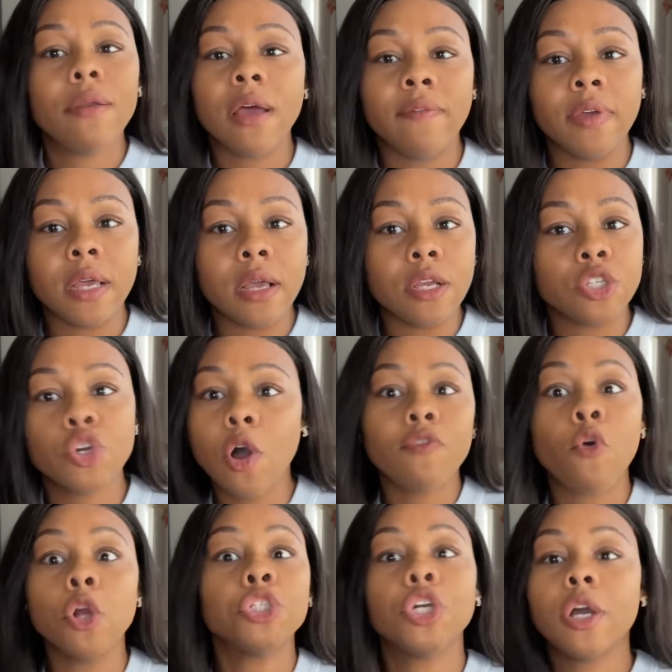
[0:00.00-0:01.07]
it. So of
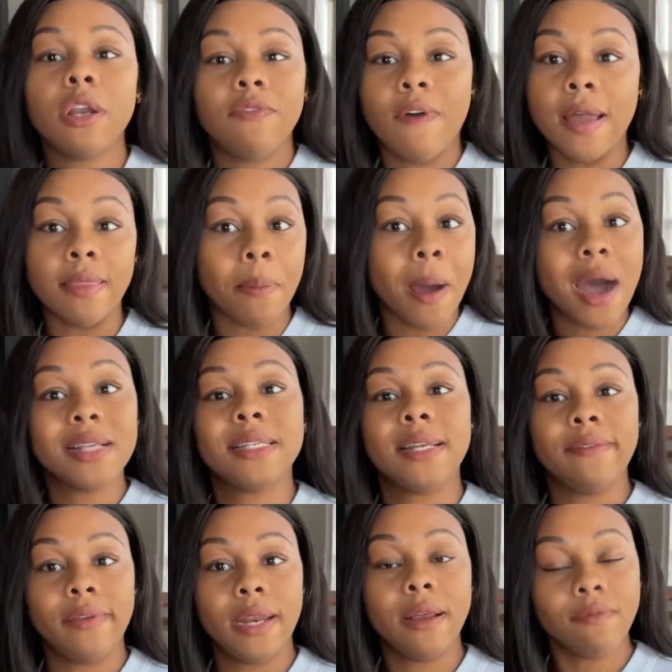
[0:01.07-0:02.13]
course you're going to find the
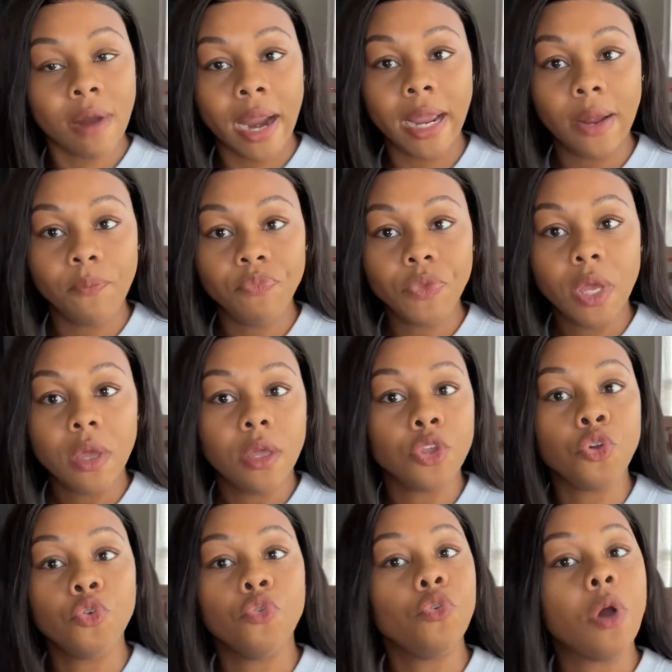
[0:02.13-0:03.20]
positive in it, right?
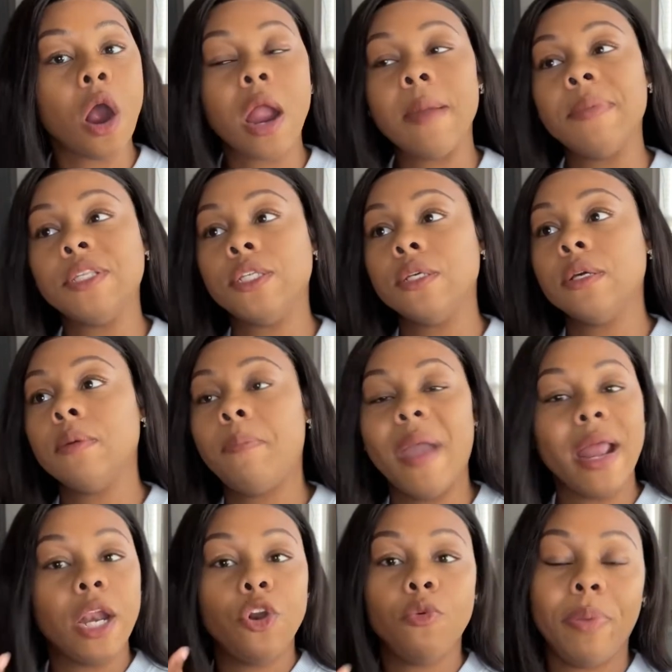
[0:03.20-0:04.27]
You are able to
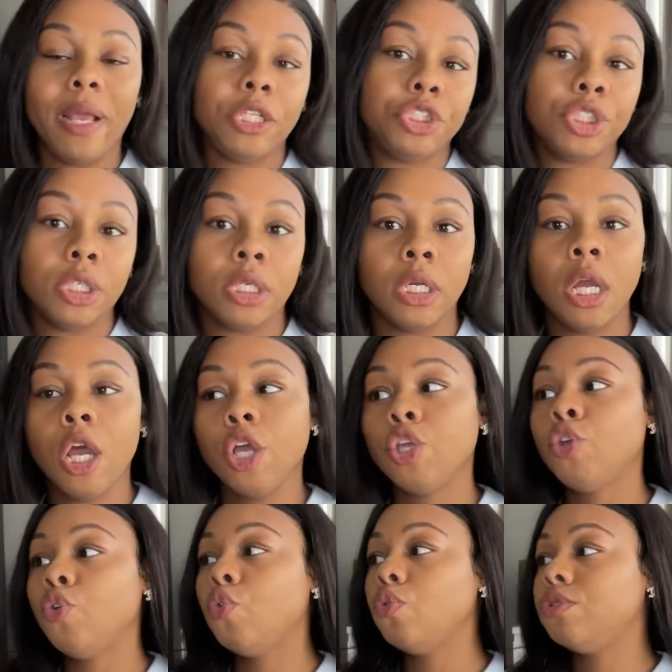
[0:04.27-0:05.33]
paint a new picture.
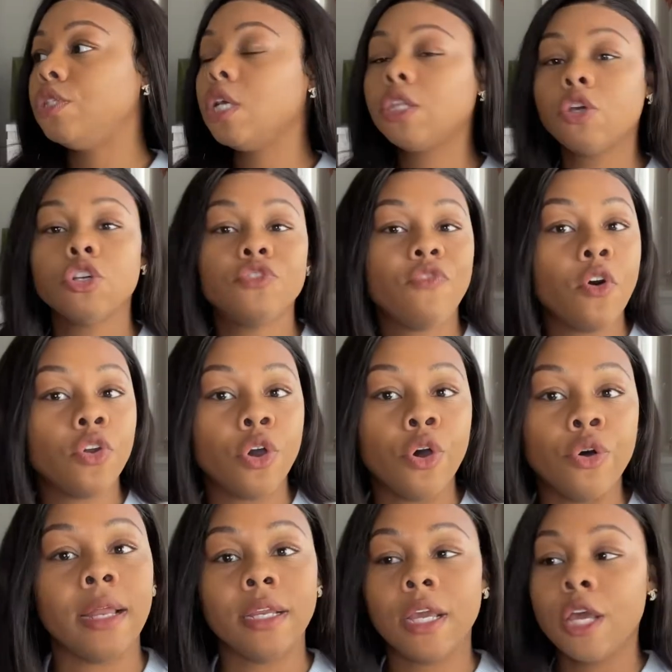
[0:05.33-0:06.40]
You took those
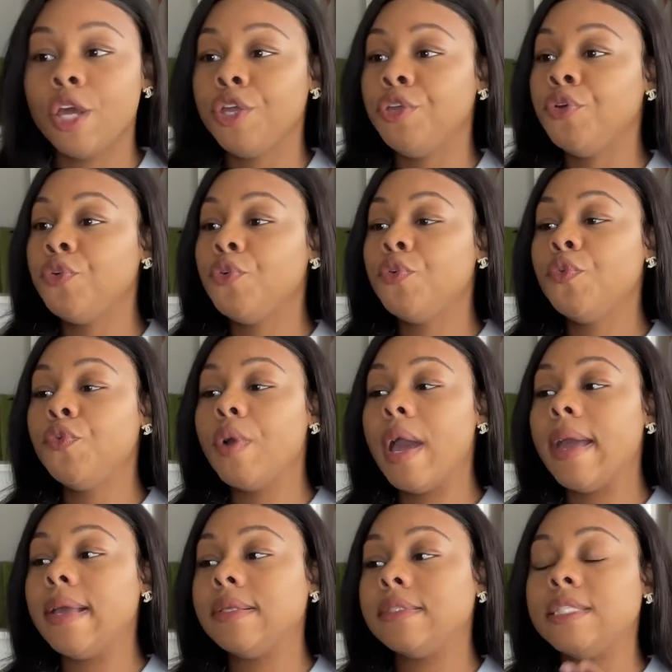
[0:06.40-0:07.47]
photos. You
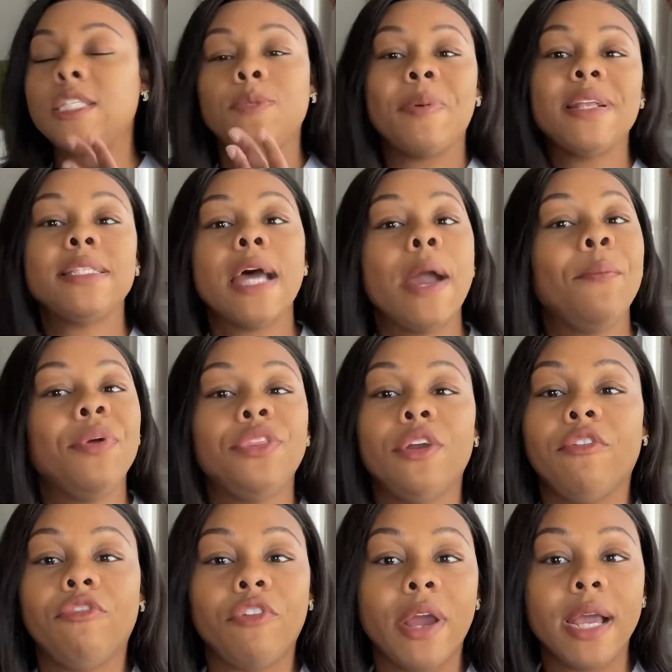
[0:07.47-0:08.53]
spent time with your
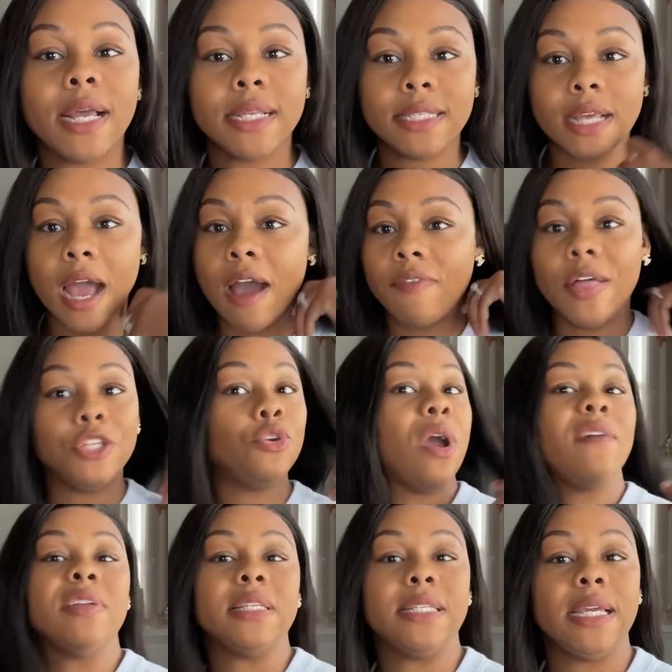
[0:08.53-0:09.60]
friends that you
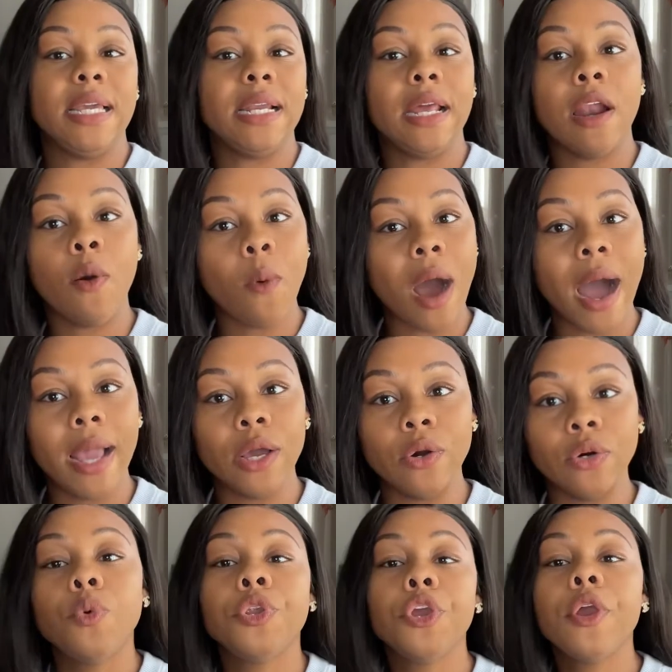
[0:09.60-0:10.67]
haven't seen in a while.
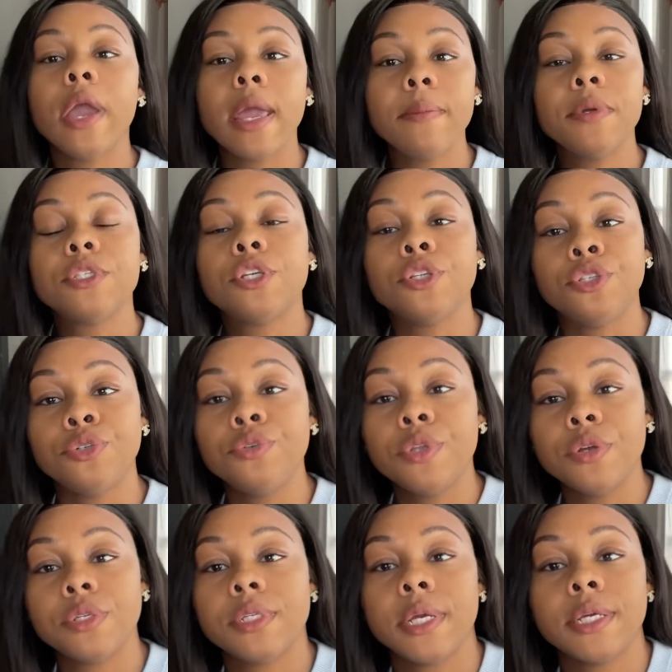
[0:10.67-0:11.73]
When you're able to do
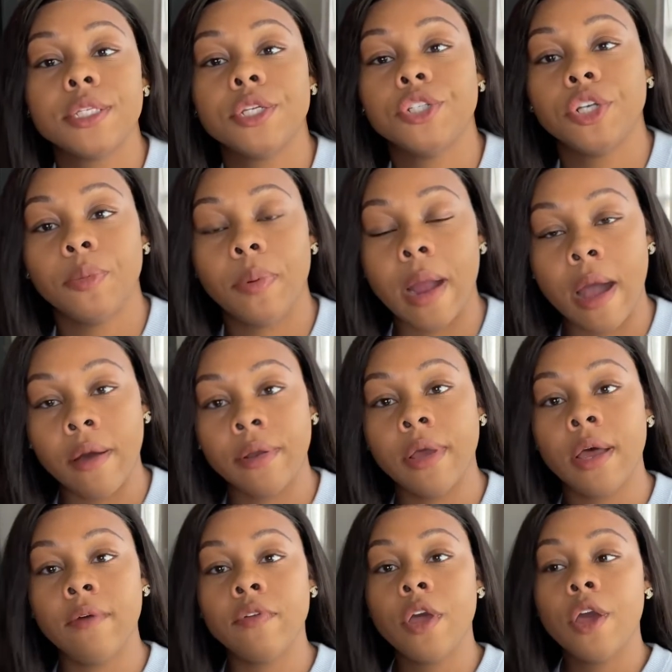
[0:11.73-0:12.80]
those things that you're proud
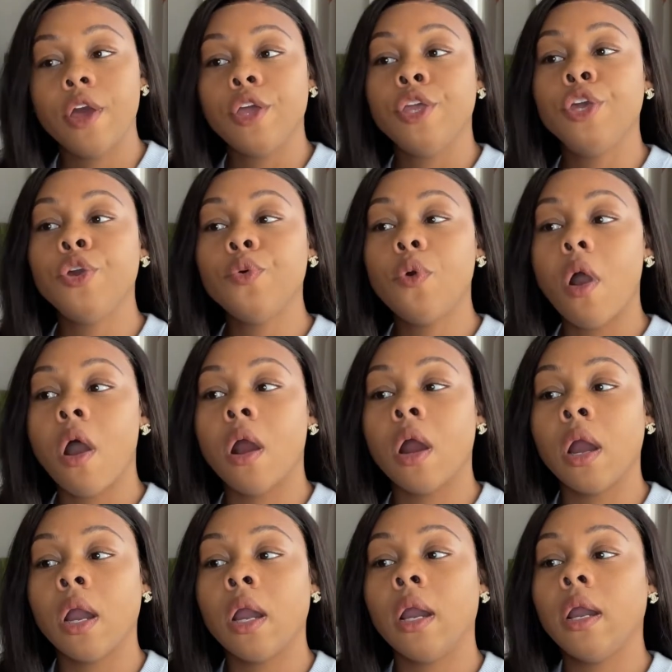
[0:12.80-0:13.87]
of, you
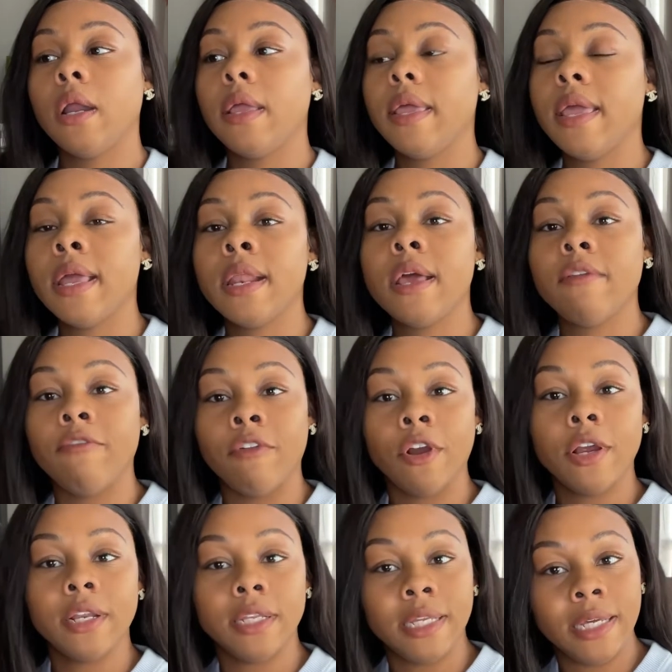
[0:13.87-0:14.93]
are
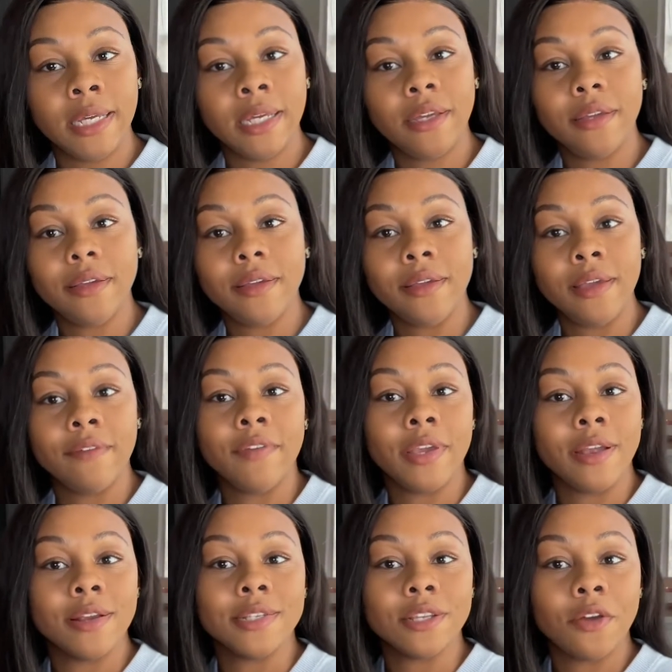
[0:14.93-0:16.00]
inadvertently giving
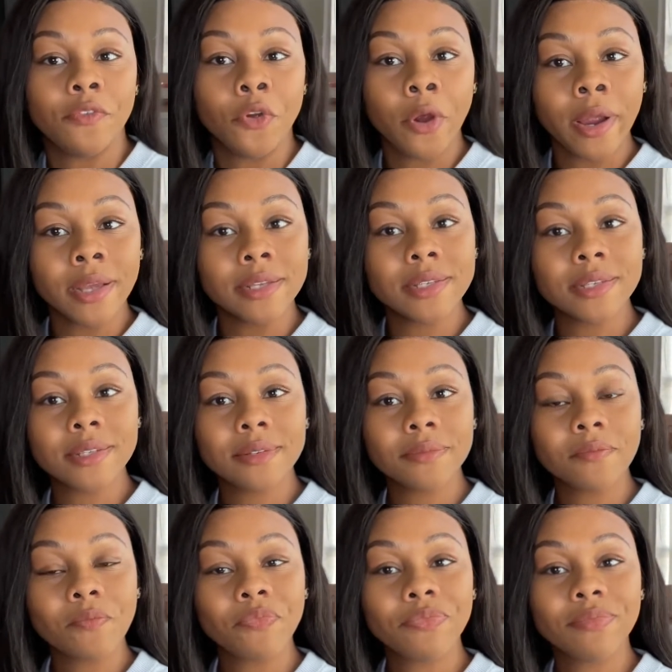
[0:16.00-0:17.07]
yourself grace,
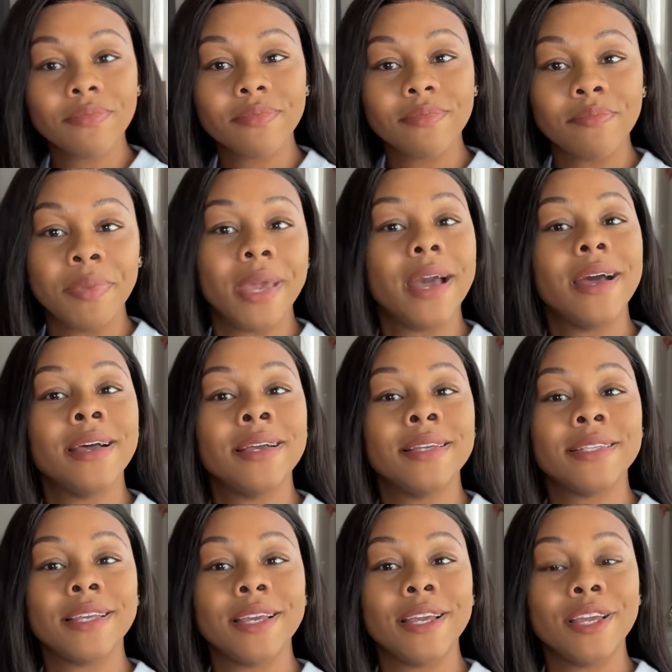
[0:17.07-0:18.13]

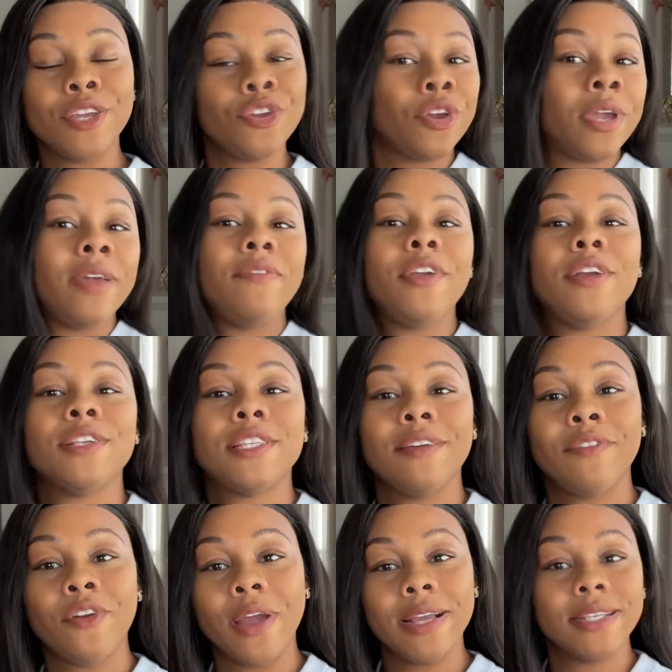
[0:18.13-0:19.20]
because you're giving yourself
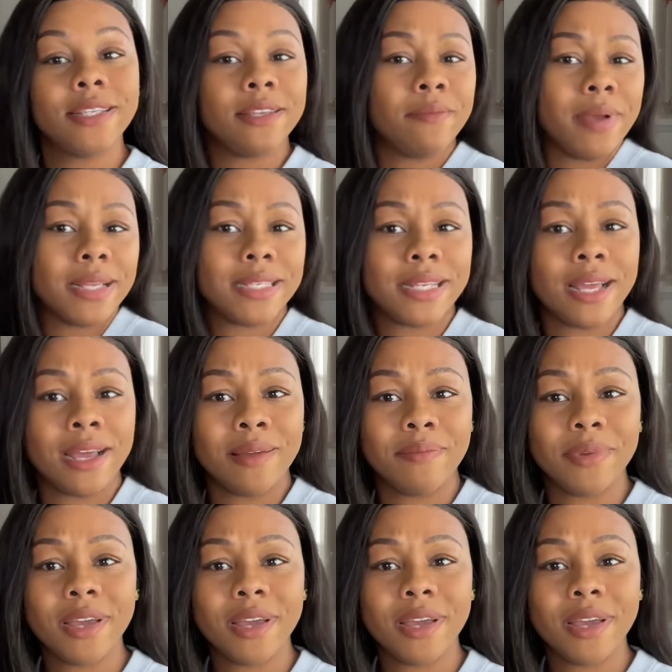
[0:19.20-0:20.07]
grace to mess up.